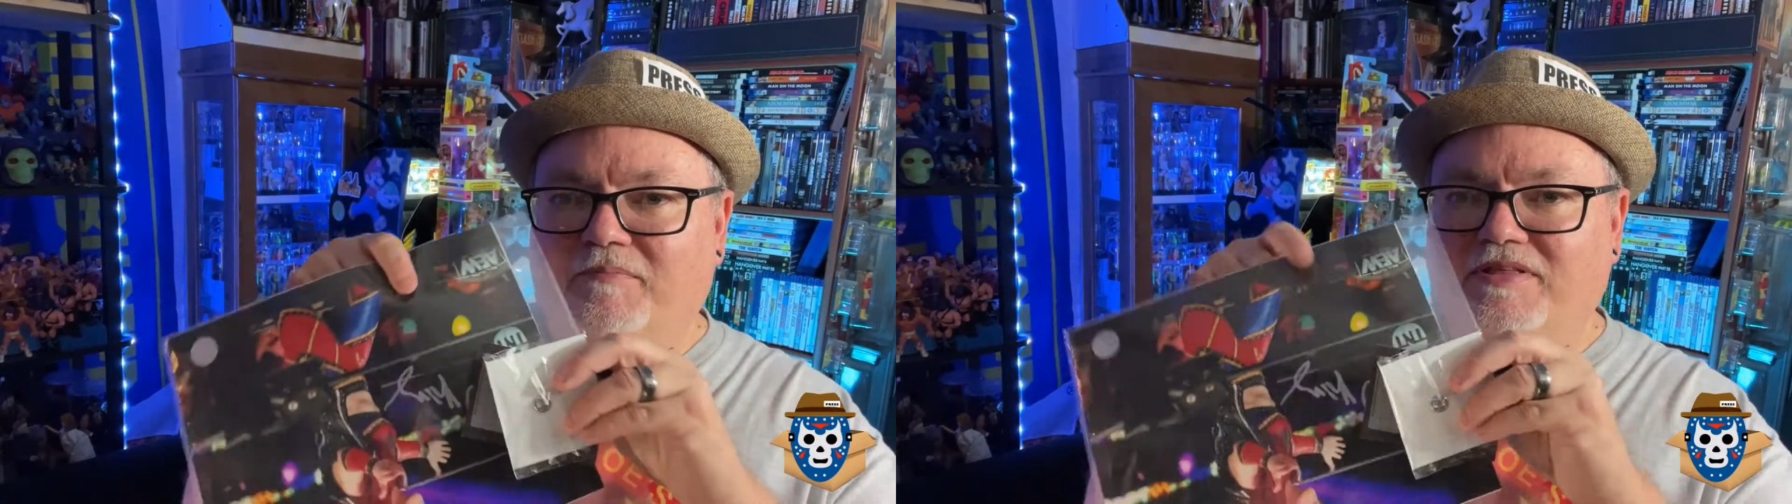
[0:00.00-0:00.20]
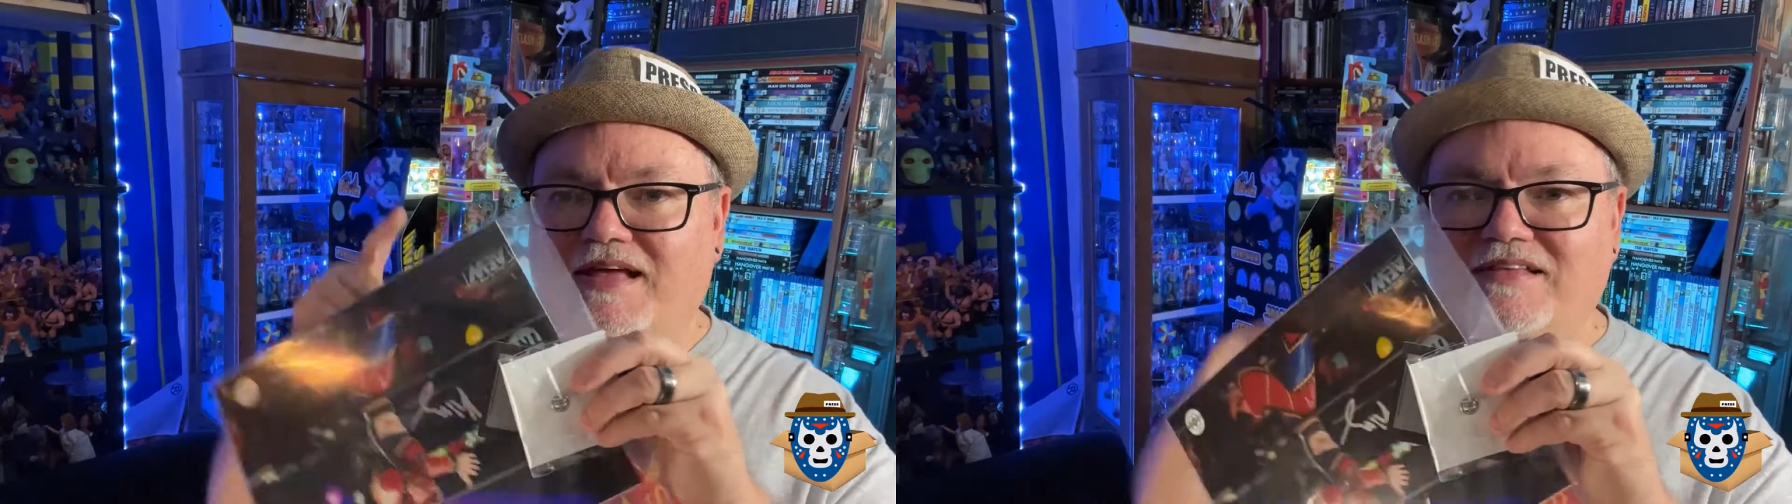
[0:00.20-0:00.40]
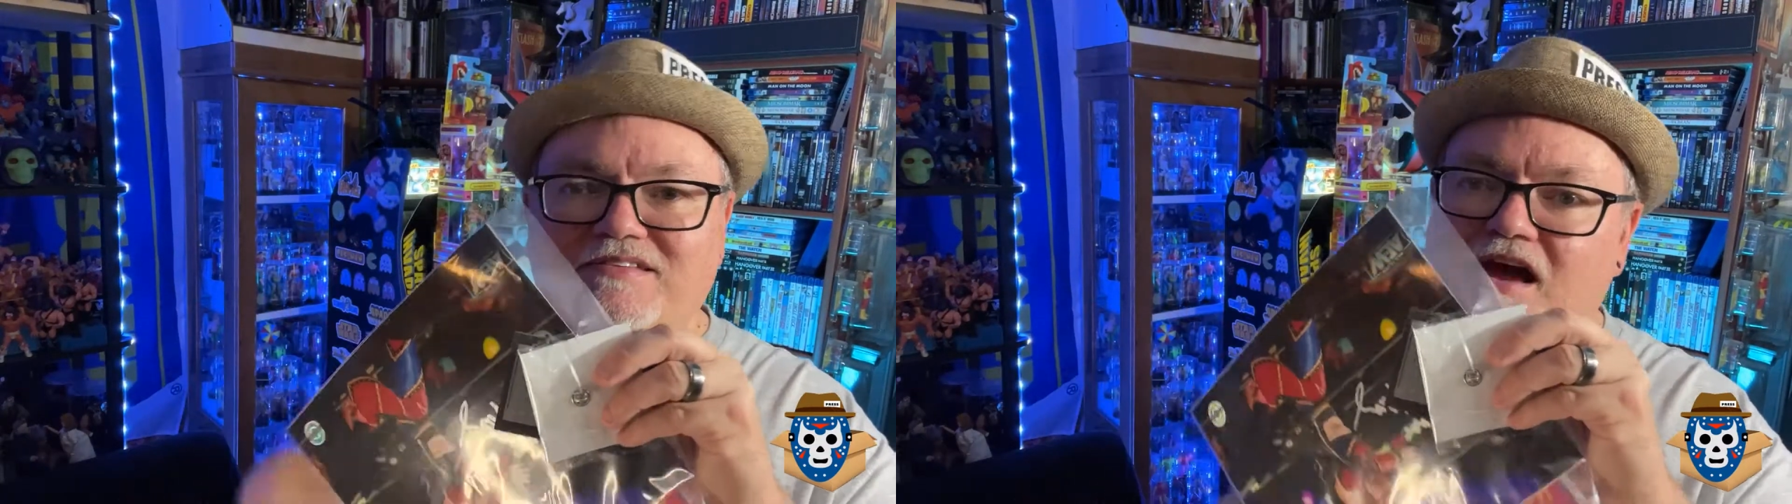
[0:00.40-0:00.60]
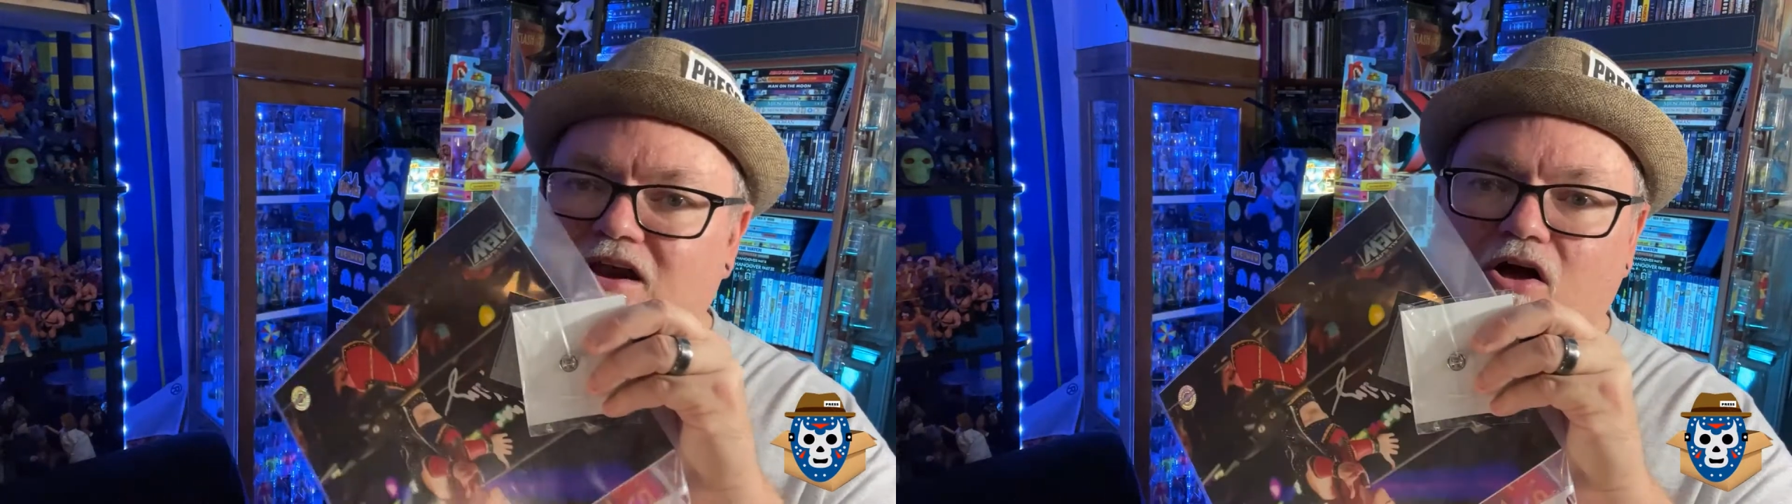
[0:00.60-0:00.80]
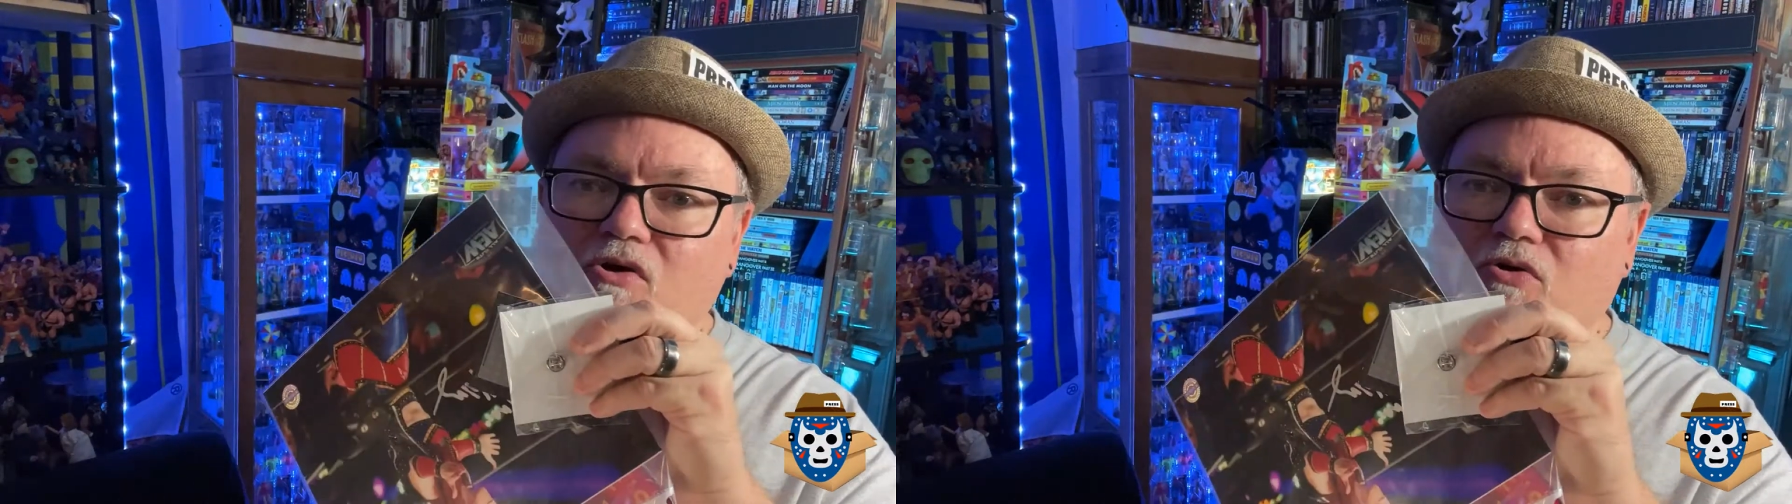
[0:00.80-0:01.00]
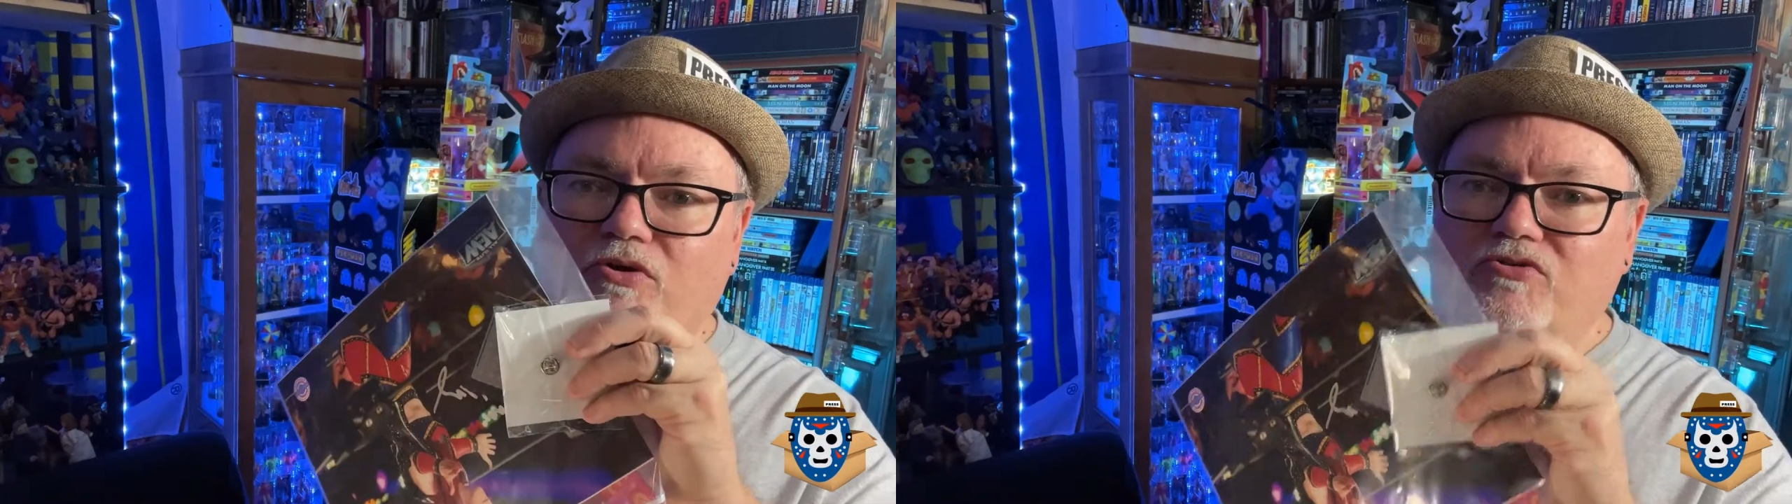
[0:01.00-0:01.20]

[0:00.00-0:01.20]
But that's not all.